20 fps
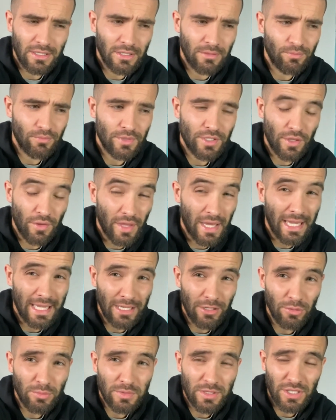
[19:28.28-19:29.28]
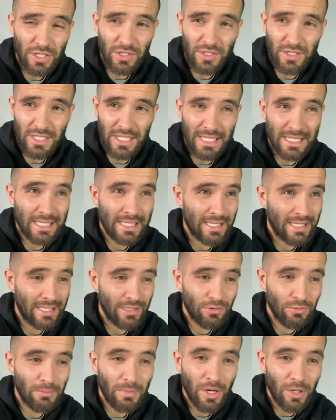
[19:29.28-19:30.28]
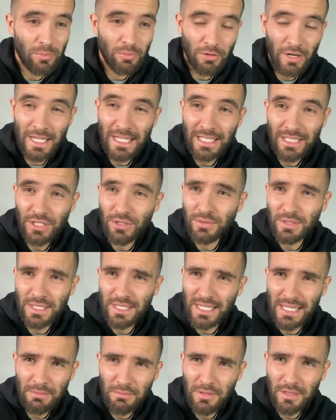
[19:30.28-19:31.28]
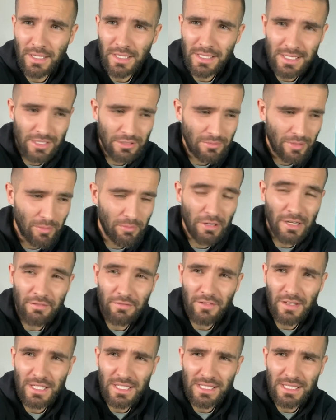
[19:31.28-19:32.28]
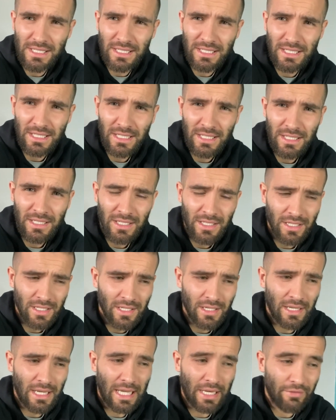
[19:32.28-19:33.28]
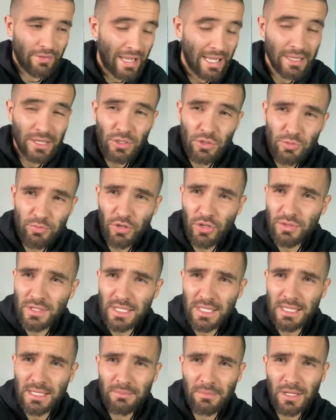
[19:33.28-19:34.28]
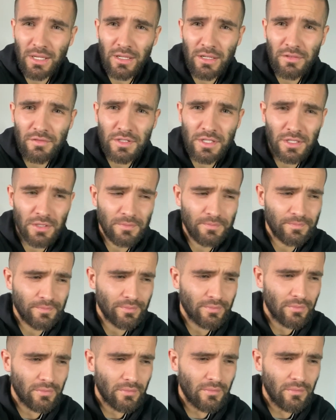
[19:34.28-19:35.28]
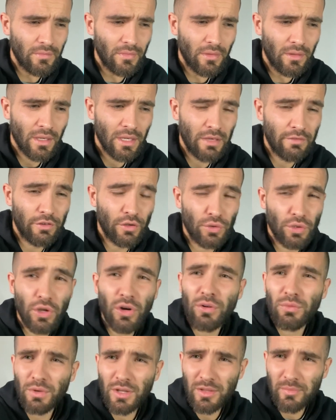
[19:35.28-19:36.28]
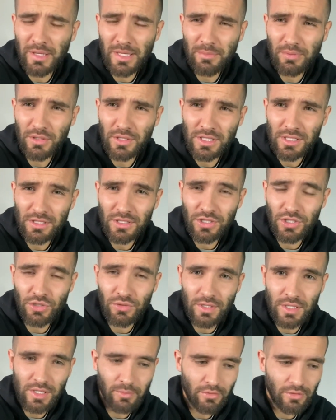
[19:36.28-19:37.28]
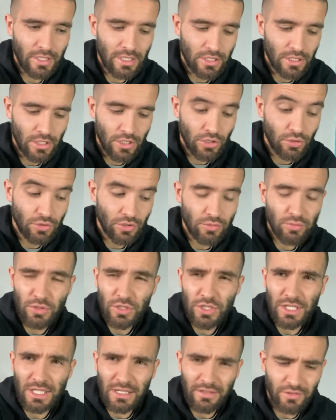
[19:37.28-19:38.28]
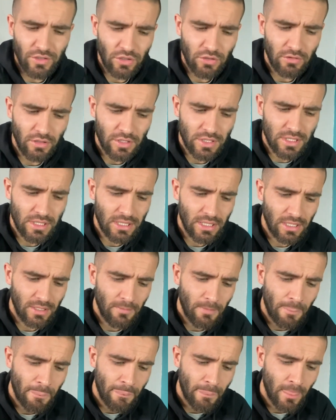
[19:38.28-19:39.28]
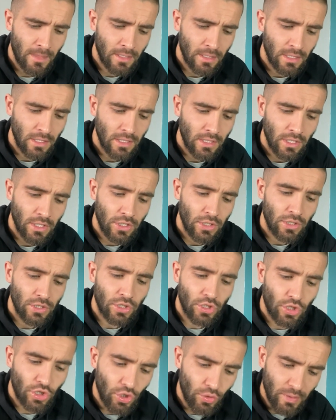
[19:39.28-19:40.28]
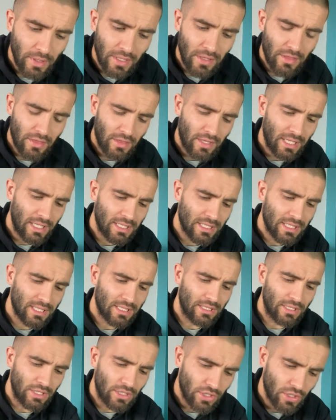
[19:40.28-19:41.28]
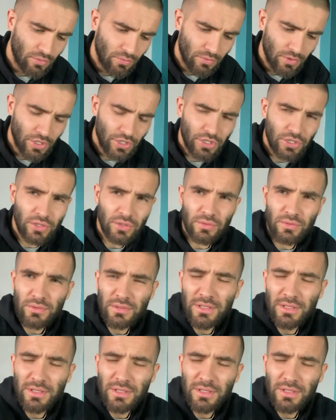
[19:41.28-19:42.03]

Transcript: So that helped because it's still my brain doing the same thing, still my brain facing it, and I've had those processes in my life. So if you're not one of the people that's due this operation and you're just watching it out of curiosity, doing things that you don't want to do,